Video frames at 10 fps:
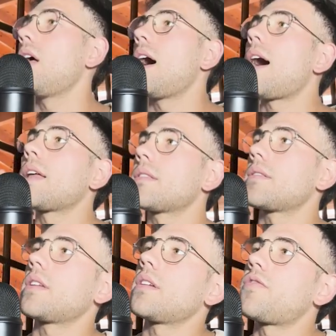And
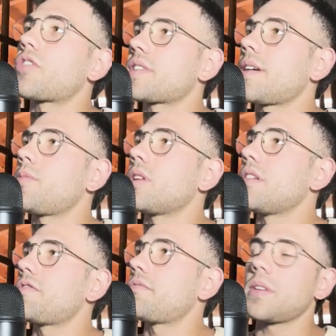for example,
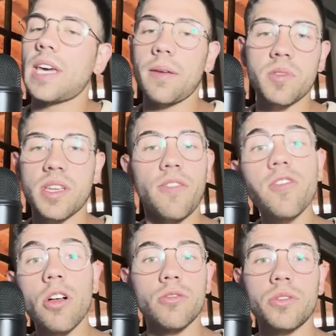if comes a
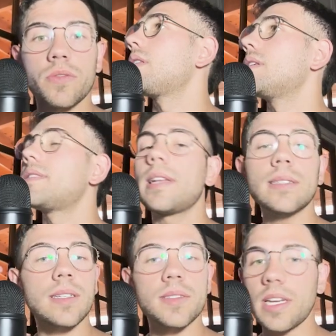float, the
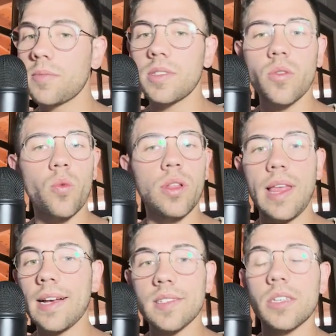select statement will
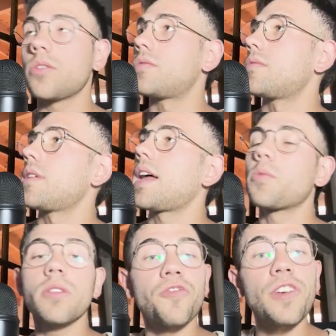execute and
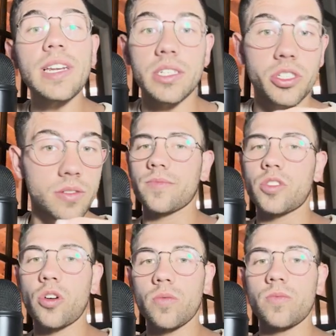will finish.
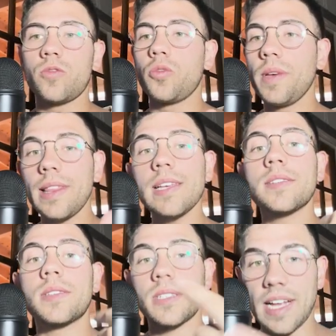So to be
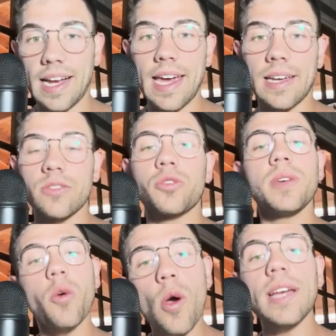listening again, to
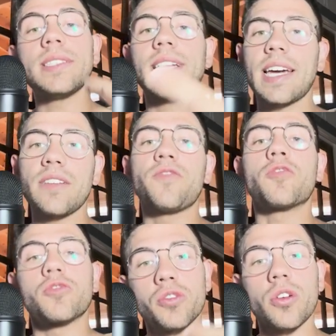be waiting again
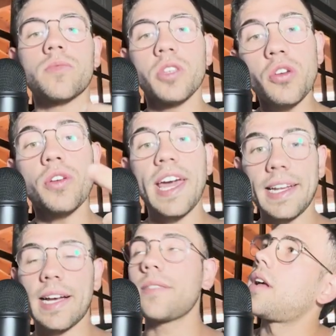for some new
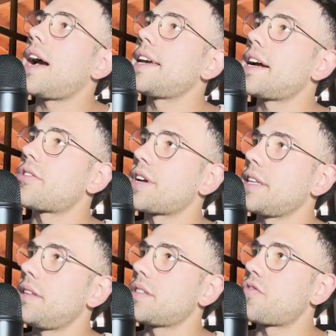data, I
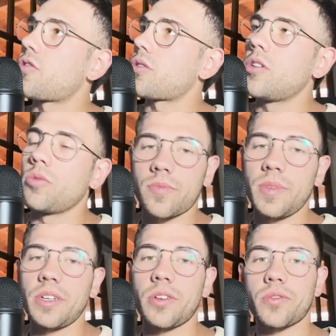aggregate this for loop,
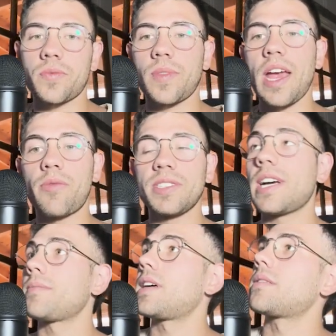because every
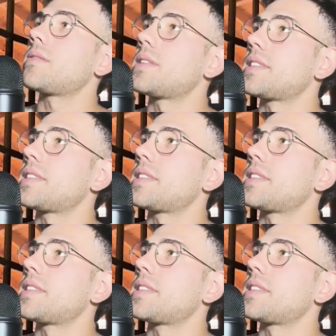time that the